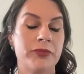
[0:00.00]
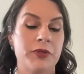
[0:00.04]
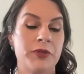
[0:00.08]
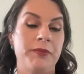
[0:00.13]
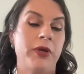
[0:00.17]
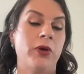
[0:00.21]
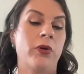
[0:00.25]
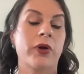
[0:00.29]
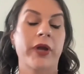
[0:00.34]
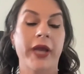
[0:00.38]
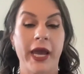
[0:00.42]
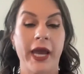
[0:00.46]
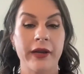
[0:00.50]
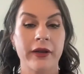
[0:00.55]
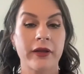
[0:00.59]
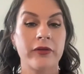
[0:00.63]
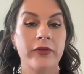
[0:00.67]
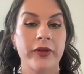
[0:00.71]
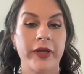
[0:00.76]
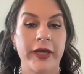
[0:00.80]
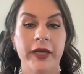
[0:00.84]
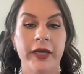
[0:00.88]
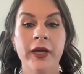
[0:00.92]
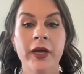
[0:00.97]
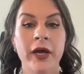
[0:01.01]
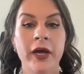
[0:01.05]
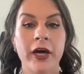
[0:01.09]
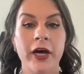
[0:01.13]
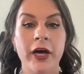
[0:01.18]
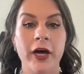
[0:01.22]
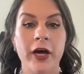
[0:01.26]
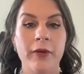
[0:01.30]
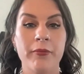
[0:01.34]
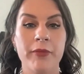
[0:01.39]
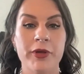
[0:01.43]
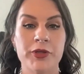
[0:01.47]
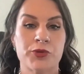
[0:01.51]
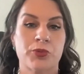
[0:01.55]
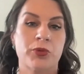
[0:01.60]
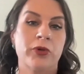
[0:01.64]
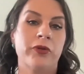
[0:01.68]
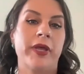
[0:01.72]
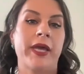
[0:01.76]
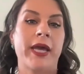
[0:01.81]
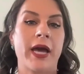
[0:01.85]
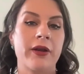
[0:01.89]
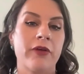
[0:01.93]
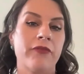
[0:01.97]
to me organically is
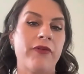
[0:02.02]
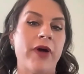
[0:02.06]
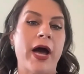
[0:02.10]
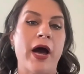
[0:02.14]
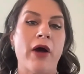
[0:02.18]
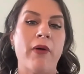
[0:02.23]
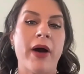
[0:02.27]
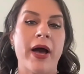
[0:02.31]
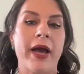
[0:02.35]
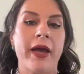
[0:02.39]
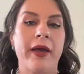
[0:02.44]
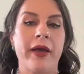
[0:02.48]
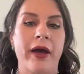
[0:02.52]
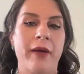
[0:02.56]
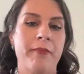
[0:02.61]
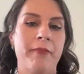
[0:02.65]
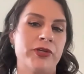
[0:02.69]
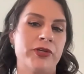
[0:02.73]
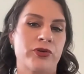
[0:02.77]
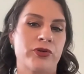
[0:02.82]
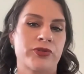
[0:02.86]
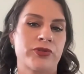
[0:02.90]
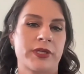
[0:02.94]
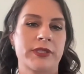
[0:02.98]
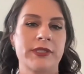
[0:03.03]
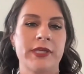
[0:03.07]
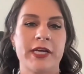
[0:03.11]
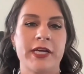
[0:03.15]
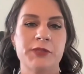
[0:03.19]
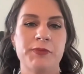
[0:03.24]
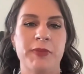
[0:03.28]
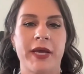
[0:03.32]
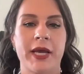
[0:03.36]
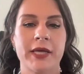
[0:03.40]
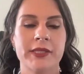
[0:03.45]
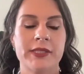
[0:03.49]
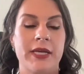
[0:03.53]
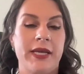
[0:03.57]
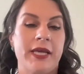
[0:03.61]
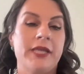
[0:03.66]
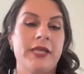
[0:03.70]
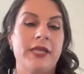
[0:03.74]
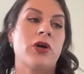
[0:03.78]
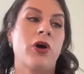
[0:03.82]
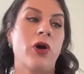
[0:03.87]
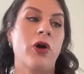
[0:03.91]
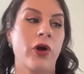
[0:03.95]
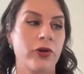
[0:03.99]
really kind of how I measure success, because it
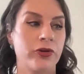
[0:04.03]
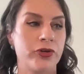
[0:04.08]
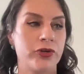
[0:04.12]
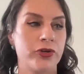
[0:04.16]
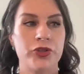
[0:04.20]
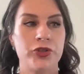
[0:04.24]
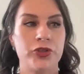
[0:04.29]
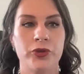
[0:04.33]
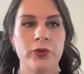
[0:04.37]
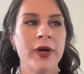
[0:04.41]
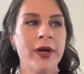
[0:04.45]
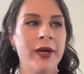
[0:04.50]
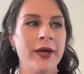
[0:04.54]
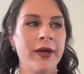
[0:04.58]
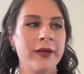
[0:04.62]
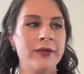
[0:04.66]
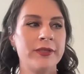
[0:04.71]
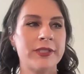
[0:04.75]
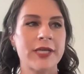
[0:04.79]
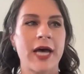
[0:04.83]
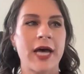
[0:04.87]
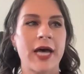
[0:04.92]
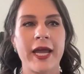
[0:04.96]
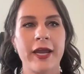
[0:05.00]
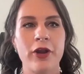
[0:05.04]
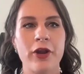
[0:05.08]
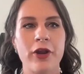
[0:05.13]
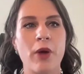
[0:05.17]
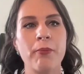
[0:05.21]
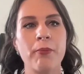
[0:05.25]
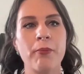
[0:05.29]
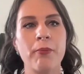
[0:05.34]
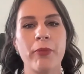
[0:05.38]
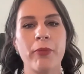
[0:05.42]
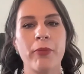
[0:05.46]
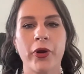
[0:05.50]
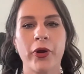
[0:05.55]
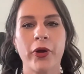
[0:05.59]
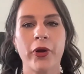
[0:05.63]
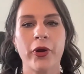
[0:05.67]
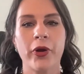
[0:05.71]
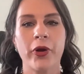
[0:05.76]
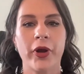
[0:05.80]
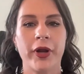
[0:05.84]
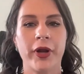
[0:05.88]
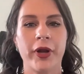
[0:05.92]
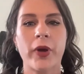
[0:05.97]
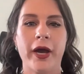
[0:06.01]
is hard to tie a number and an
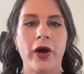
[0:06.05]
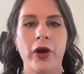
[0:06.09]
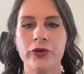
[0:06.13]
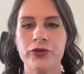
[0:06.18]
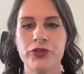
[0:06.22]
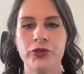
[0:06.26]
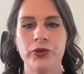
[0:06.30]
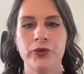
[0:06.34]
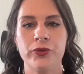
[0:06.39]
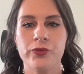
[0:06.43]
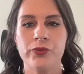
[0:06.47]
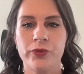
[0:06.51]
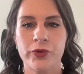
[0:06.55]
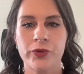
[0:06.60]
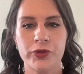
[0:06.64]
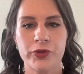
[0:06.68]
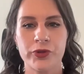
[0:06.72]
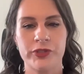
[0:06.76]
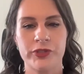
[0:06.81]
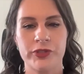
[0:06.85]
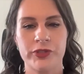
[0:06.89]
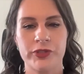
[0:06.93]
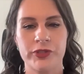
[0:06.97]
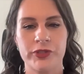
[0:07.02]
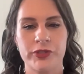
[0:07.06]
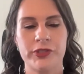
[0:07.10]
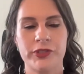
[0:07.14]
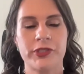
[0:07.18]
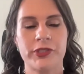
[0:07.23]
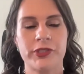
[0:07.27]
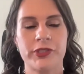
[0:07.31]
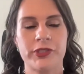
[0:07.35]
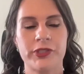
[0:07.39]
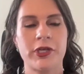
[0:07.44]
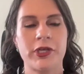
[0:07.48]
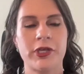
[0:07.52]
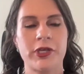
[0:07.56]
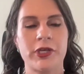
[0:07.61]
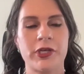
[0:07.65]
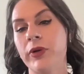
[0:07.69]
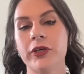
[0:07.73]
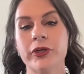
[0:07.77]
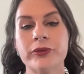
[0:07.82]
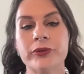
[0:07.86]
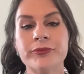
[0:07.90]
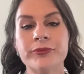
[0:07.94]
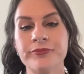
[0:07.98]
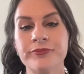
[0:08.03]
OKR to some of the stuff that we
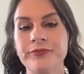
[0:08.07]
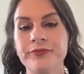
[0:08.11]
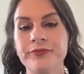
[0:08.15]
do.